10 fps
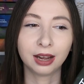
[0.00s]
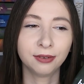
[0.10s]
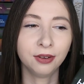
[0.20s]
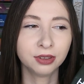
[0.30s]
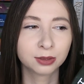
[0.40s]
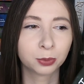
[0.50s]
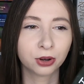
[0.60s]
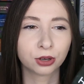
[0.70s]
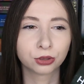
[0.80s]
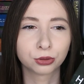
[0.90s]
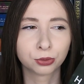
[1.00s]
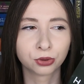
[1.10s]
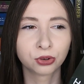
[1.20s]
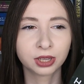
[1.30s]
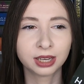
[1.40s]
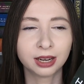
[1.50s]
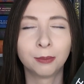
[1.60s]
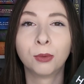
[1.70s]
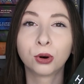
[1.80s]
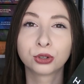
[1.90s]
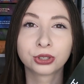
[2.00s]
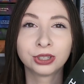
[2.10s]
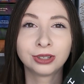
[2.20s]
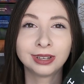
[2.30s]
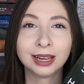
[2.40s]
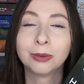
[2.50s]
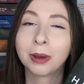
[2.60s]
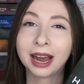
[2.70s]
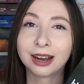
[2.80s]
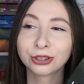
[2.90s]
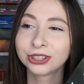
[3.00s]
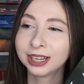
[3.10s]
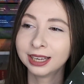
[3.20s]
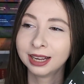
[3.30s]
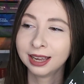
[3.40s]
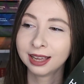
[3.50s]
I found this book truly emotional and passionate,